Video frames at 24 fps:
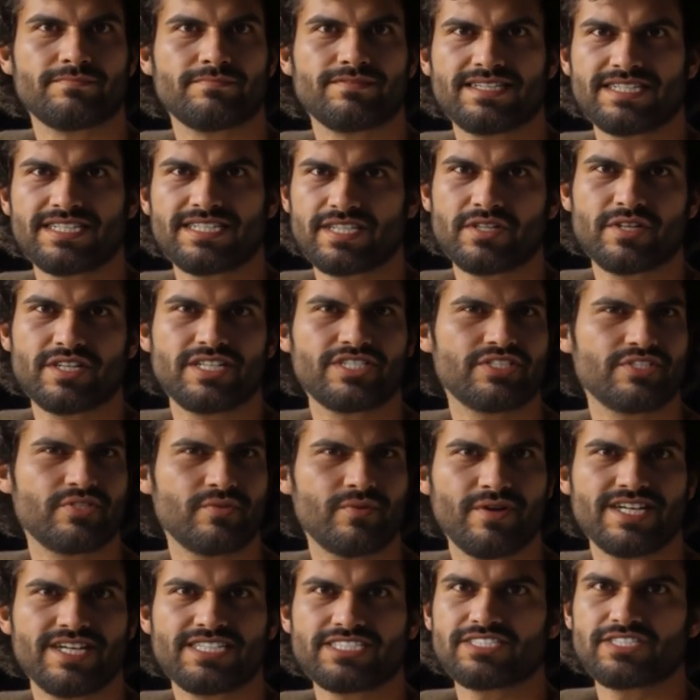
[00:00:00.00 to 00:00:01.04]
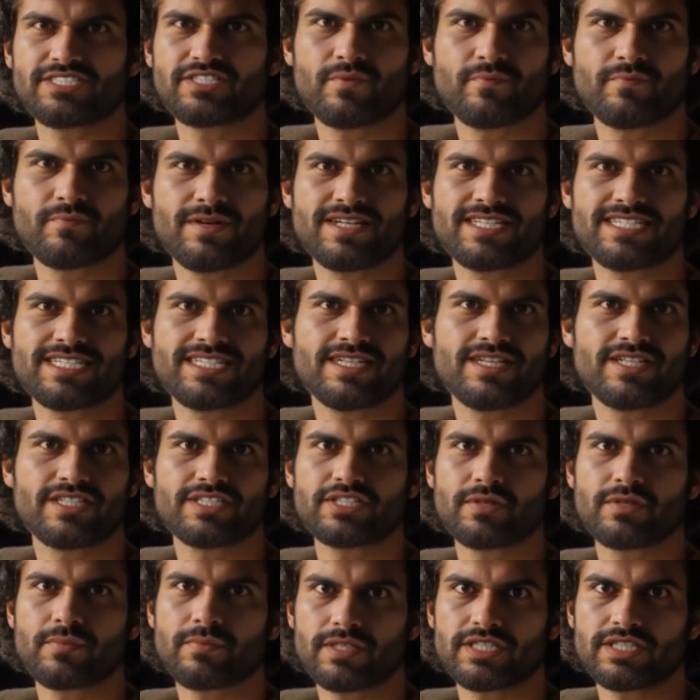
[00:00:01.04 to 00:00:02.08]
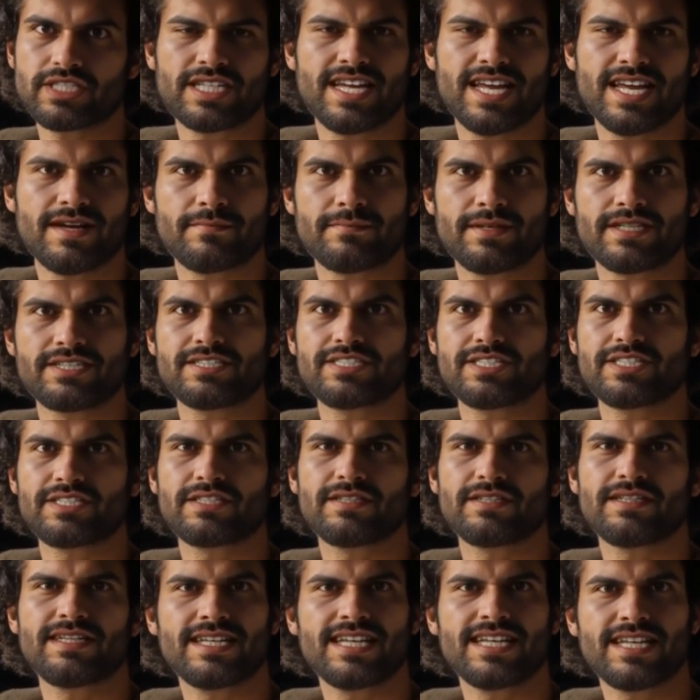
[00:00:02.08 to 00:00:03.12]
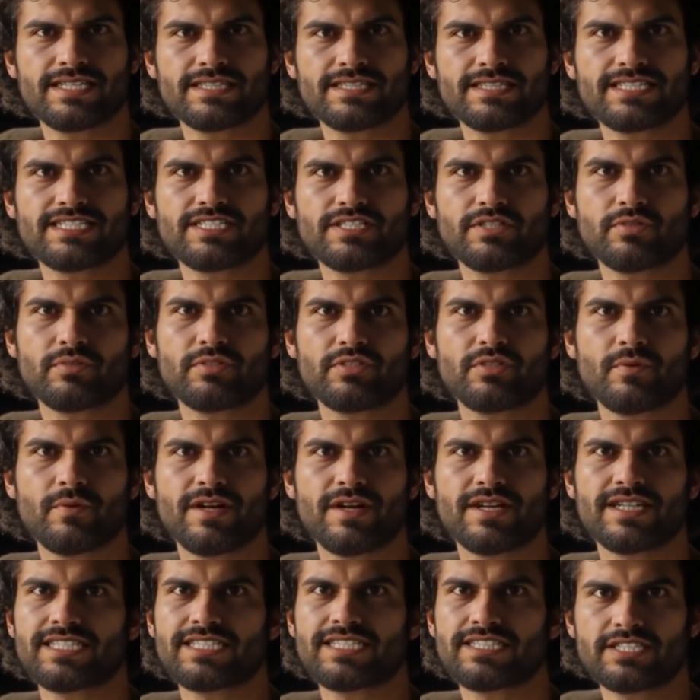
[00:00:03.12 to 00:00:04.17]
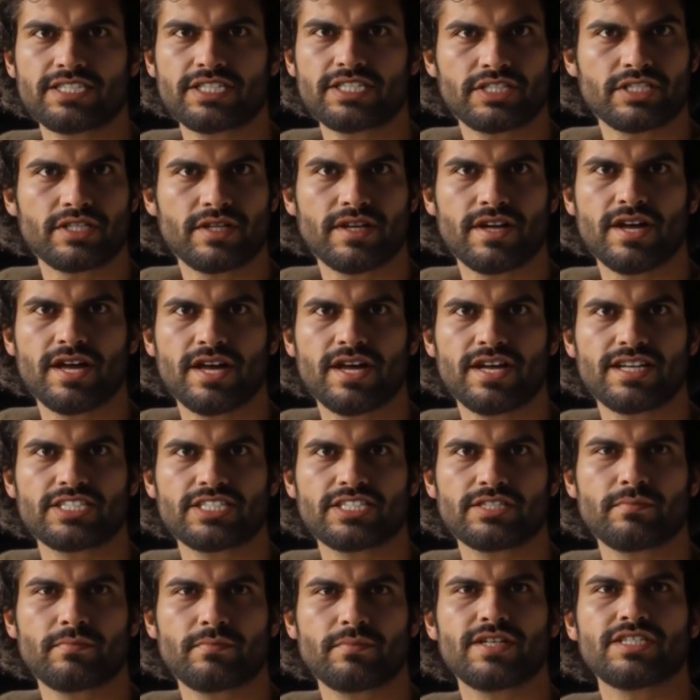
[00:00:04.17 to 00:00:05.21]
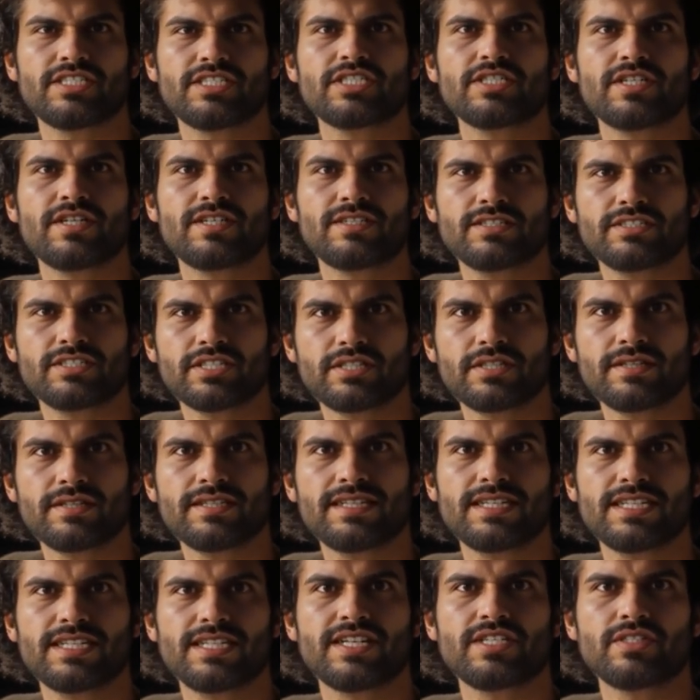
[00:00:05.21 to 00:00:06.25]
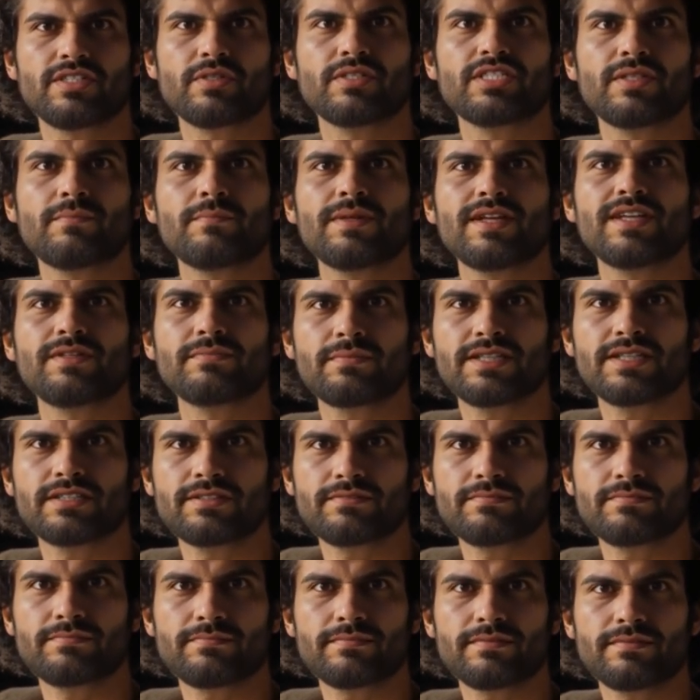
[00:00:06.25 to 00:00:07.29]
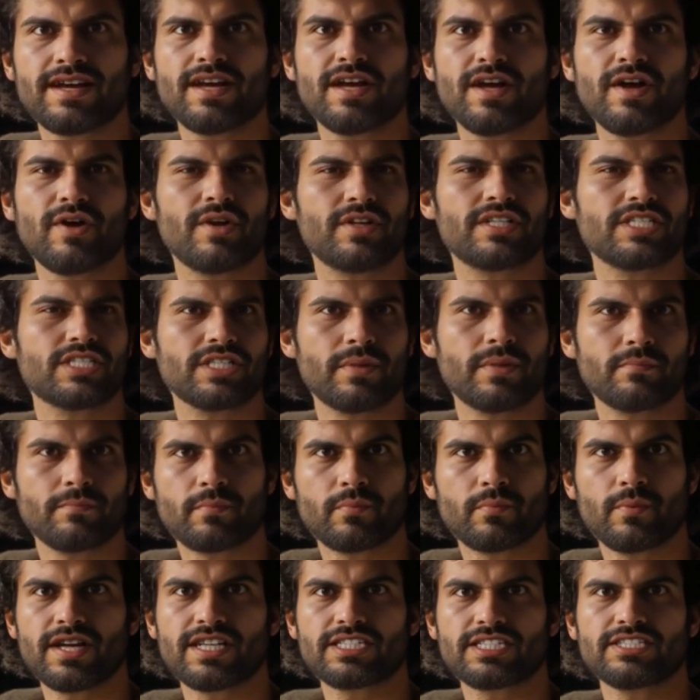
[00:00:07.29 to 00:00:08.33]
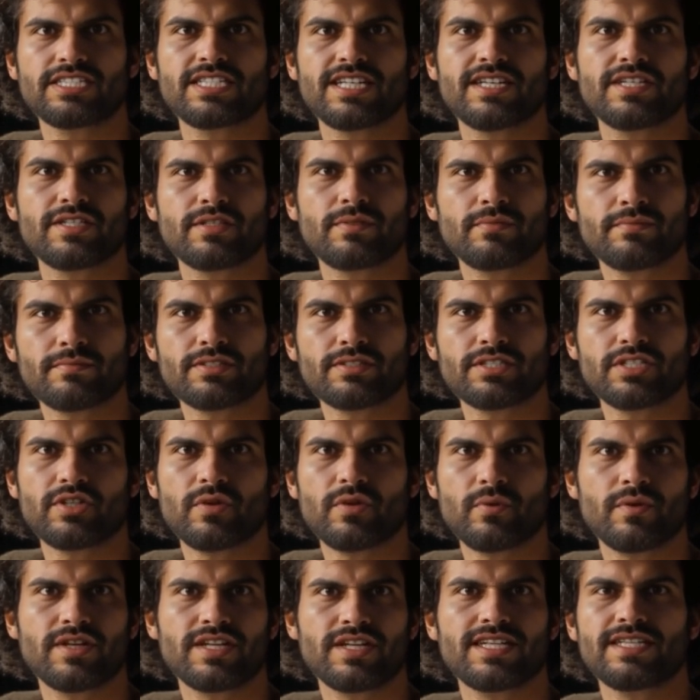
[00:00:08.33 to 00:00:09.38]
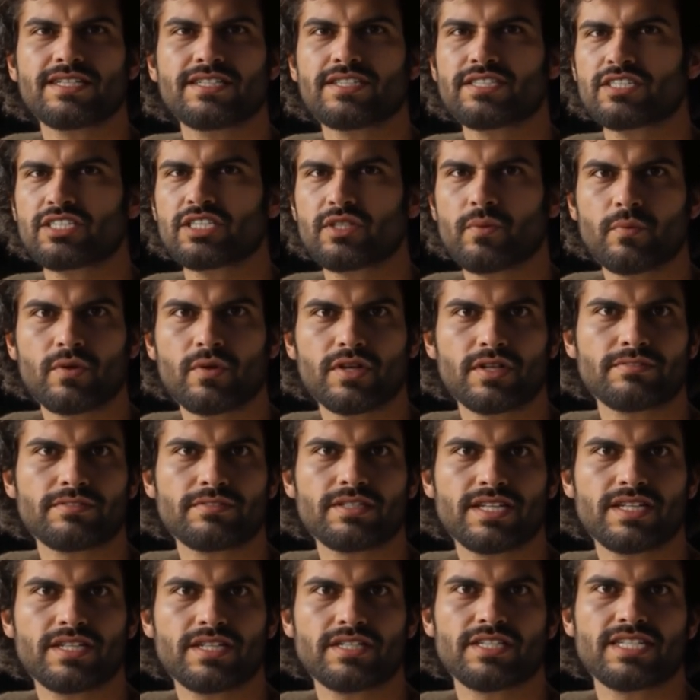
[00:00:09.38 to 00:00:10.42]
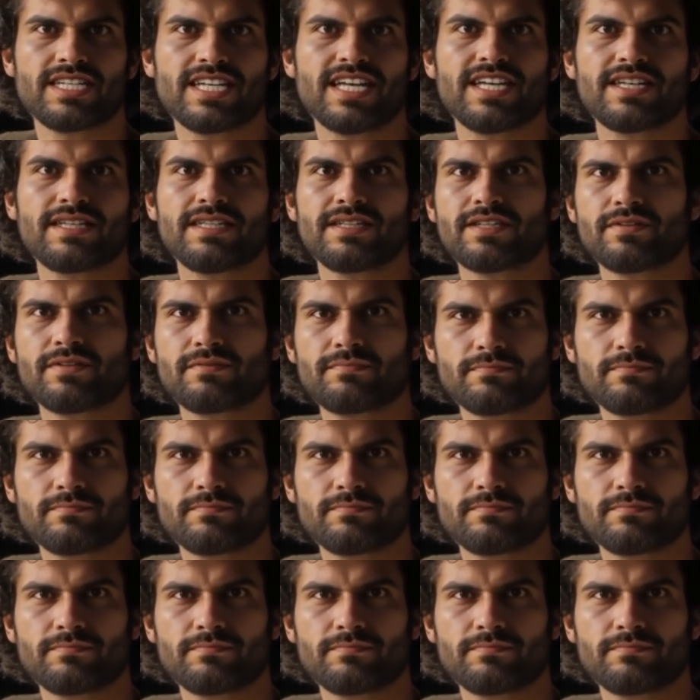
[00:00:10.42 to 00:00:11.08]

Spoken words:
In it you can trace the lineage to escapements and gear trains and clocks of the Renaissance. In another experiment, I harnessed compressed air to create a sort of air cannon.